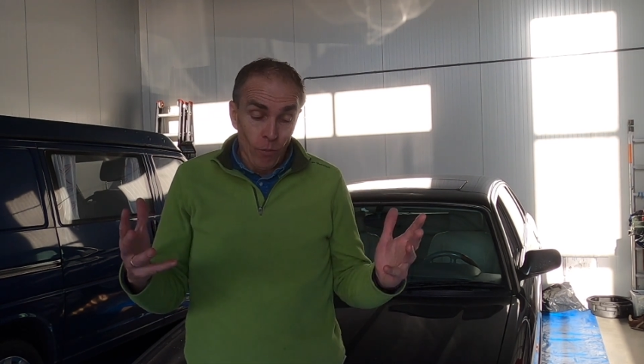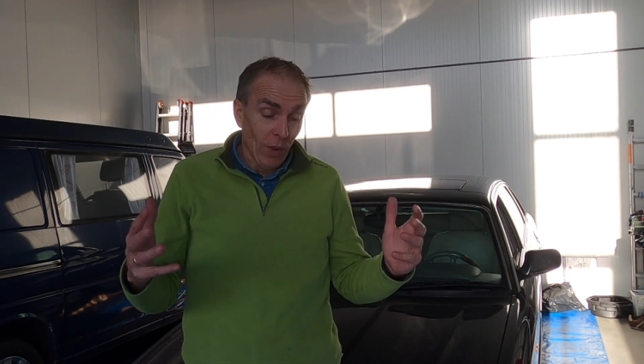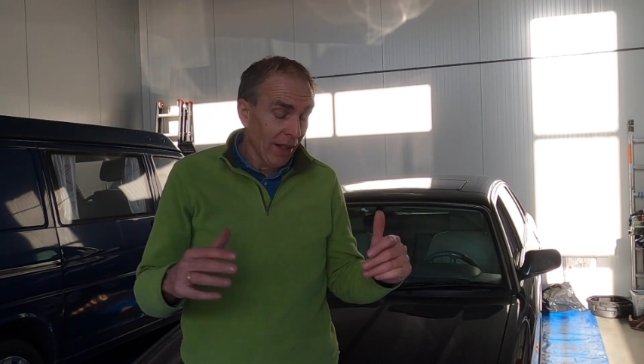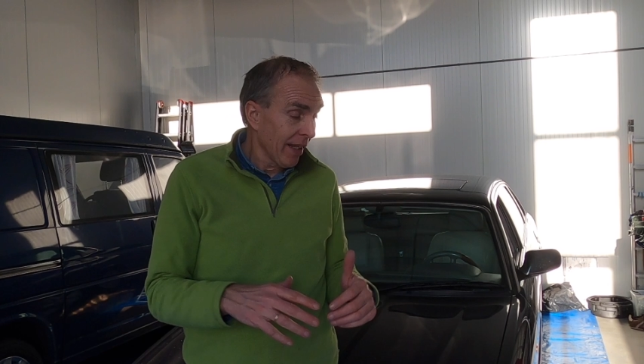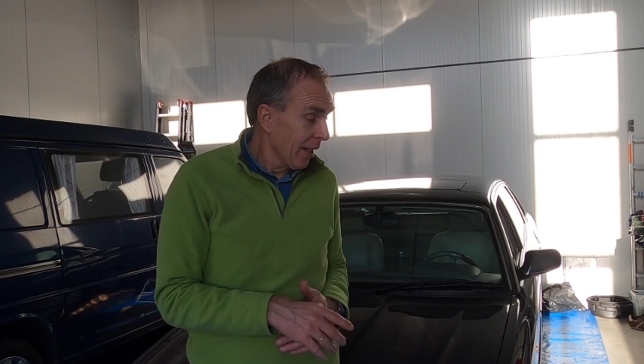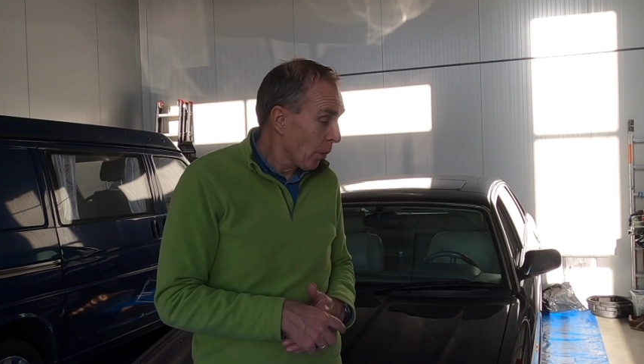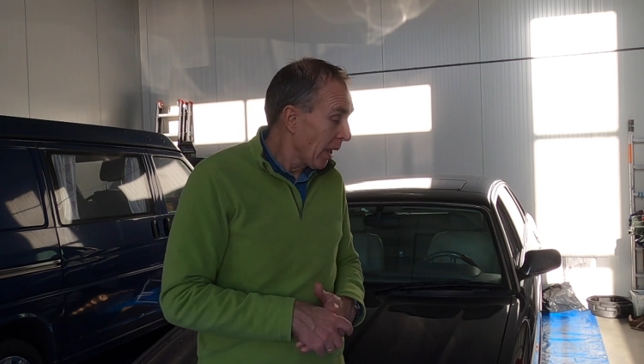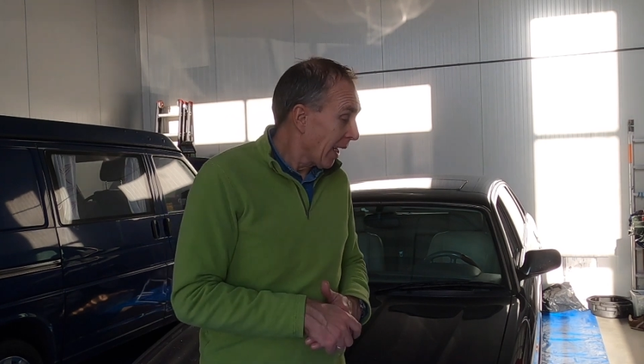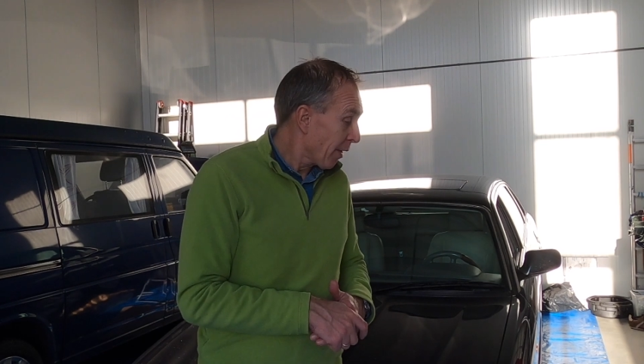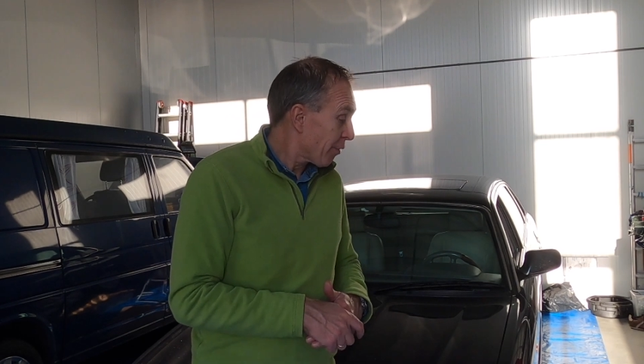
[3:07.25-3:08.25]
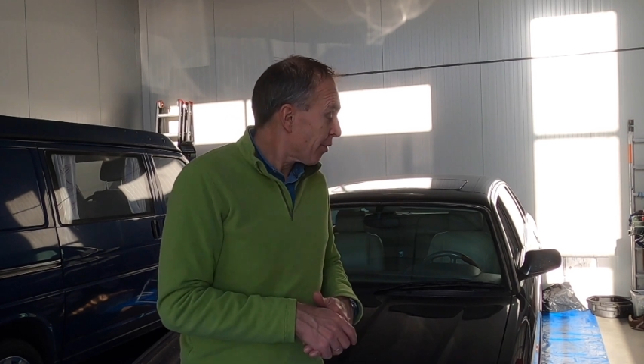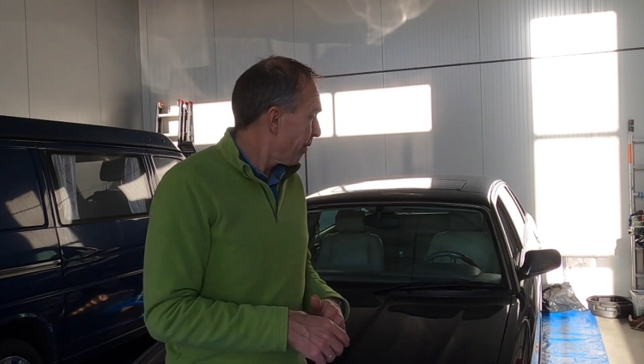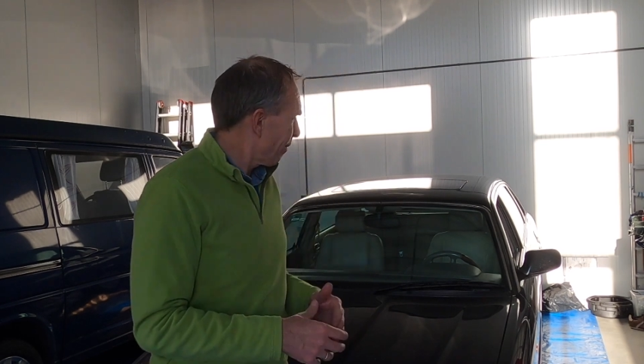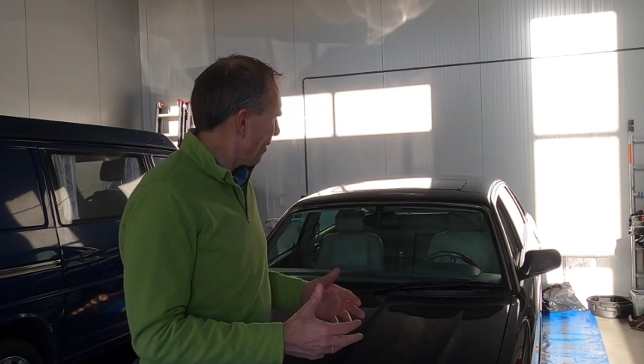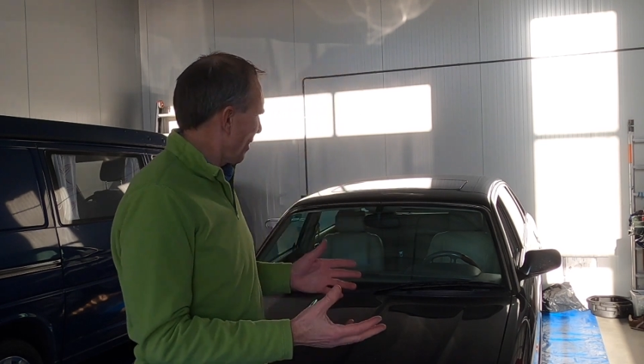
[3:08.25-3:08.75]
Well, here we have
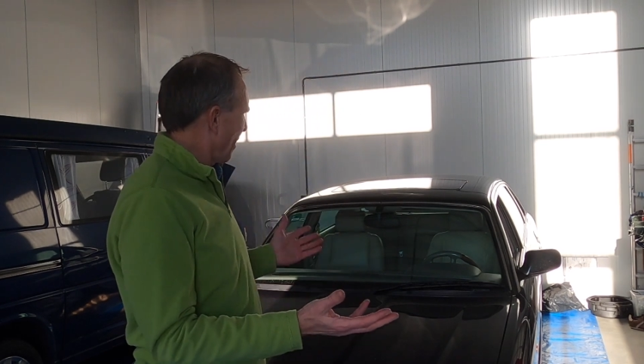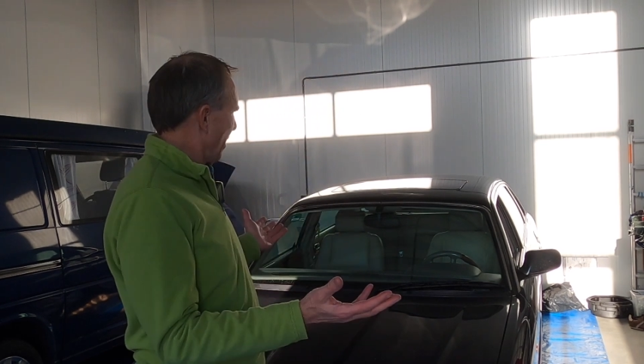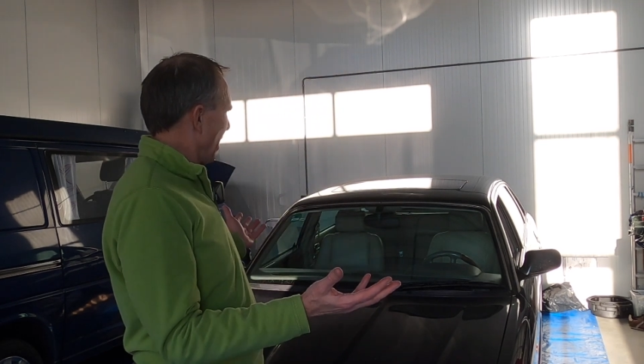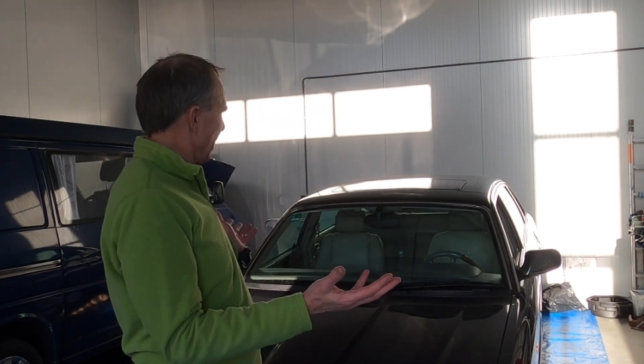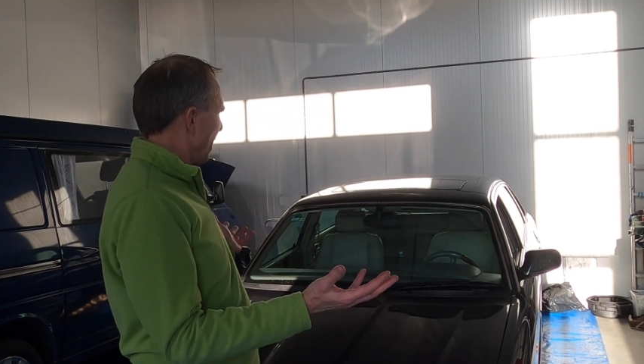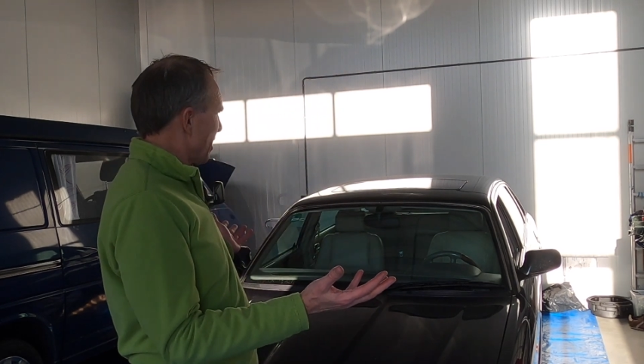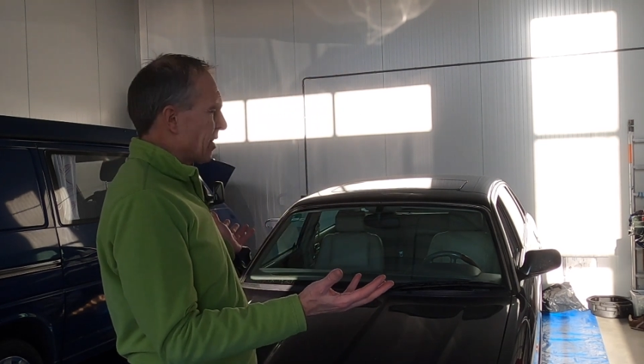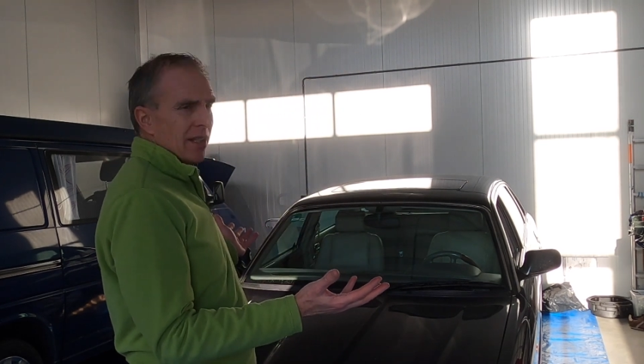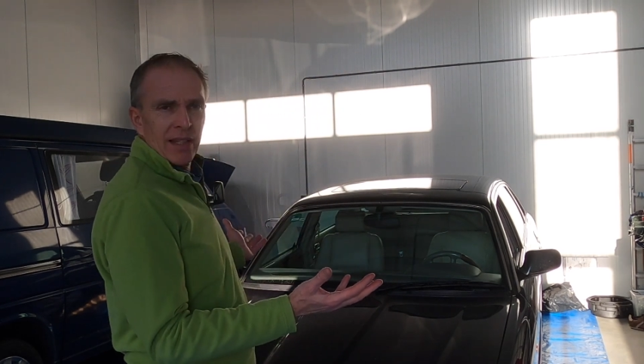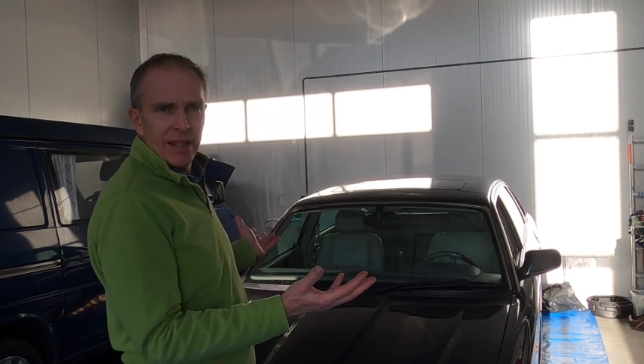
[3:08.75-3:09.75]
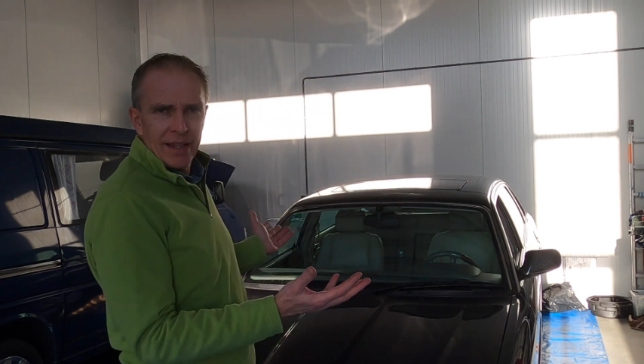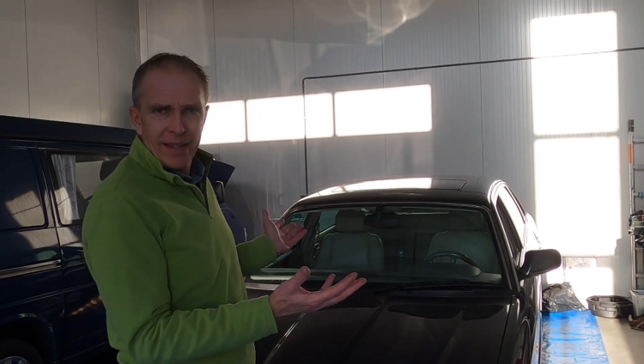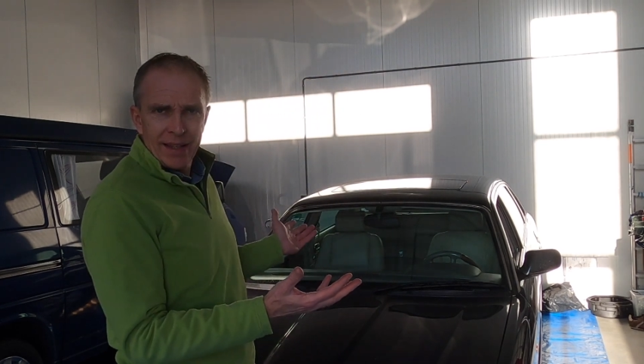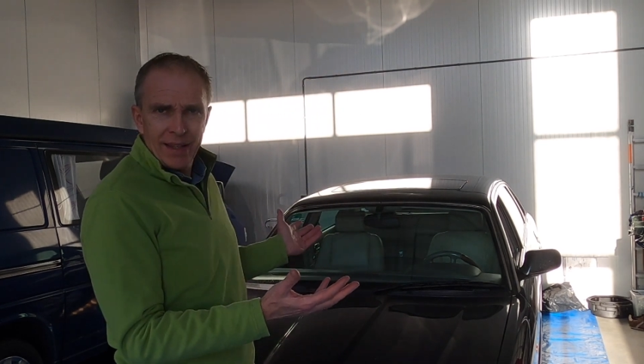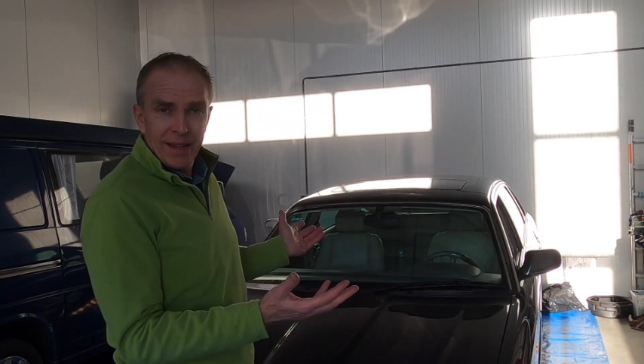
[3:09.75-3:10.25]
at least
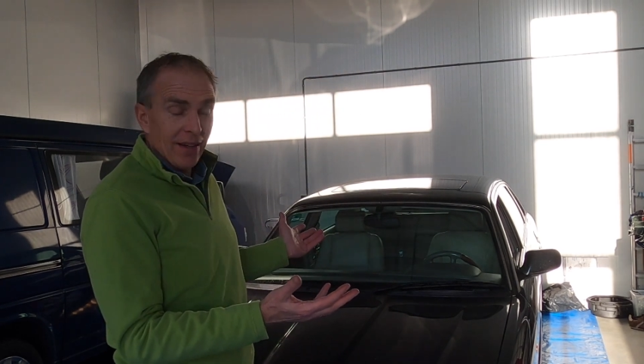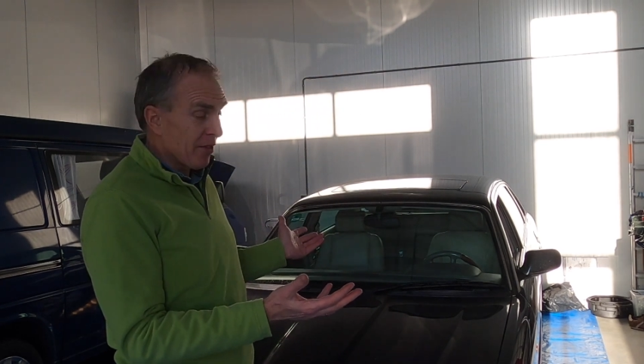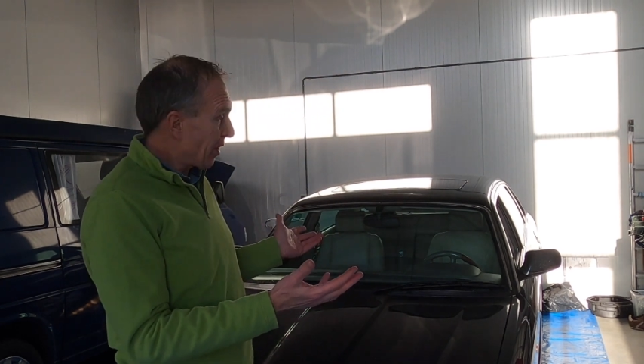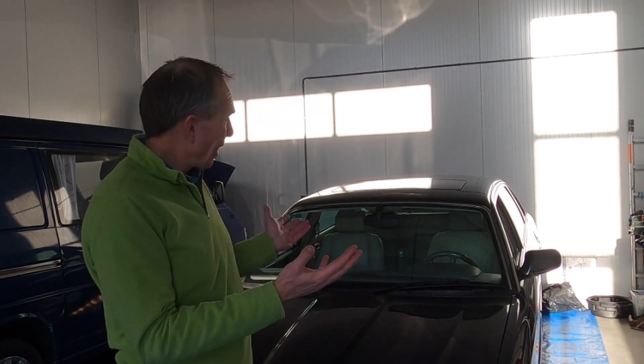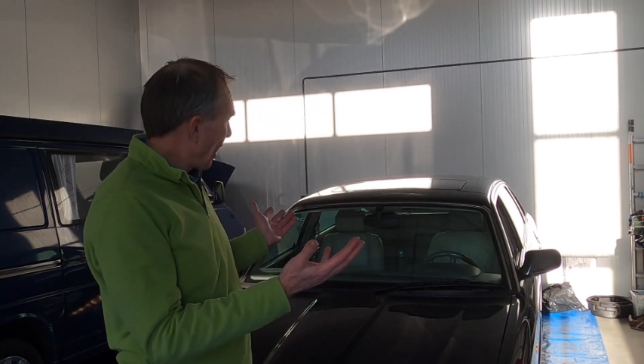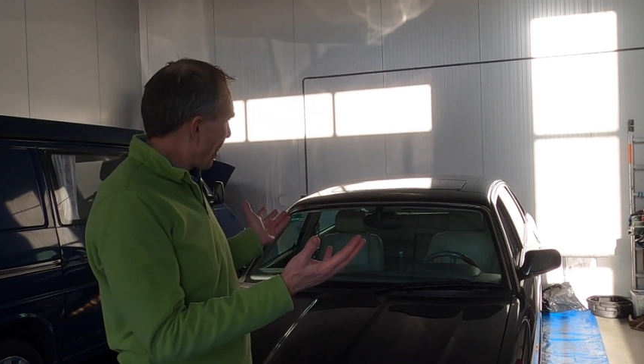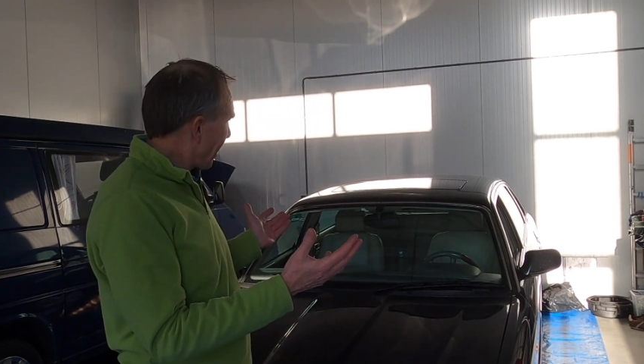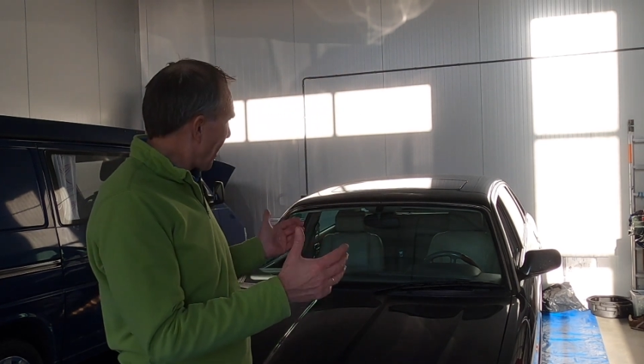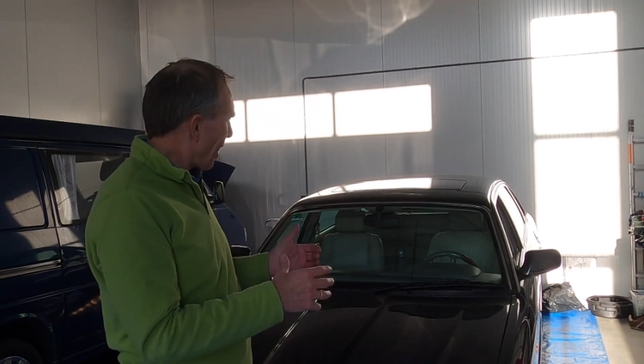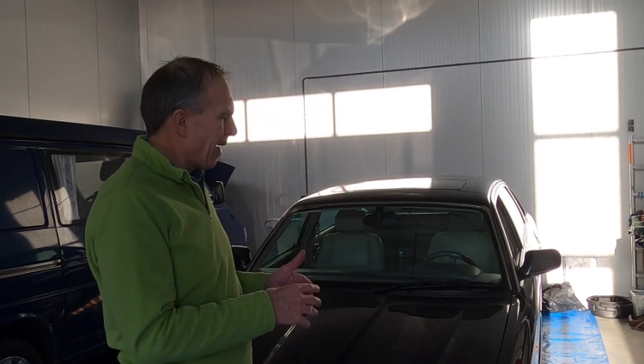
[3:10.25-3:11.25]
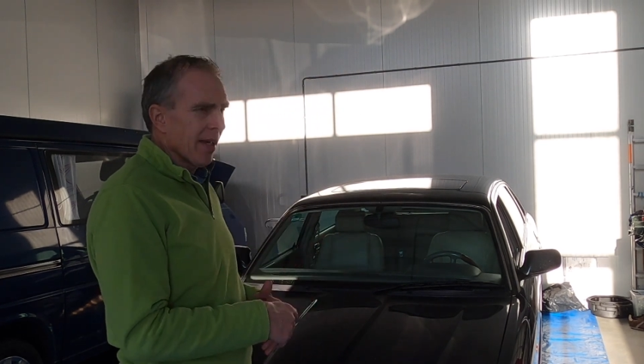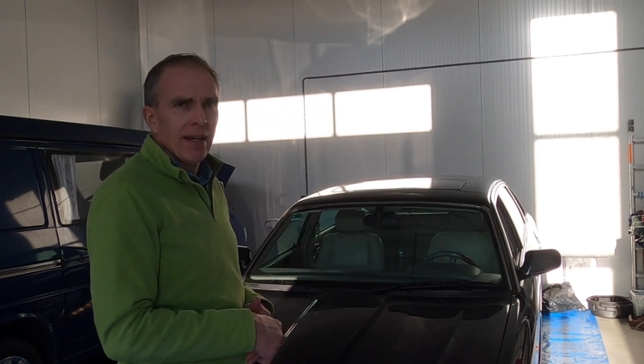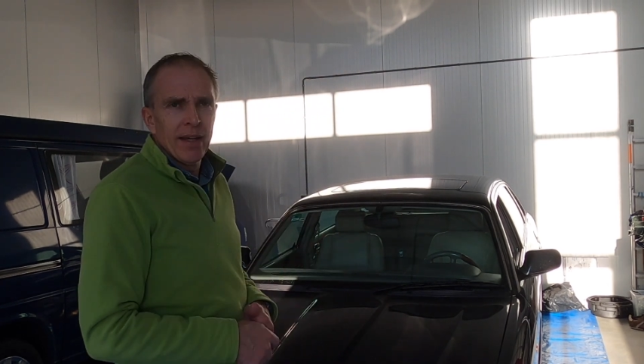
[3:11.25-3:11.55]
a dry area.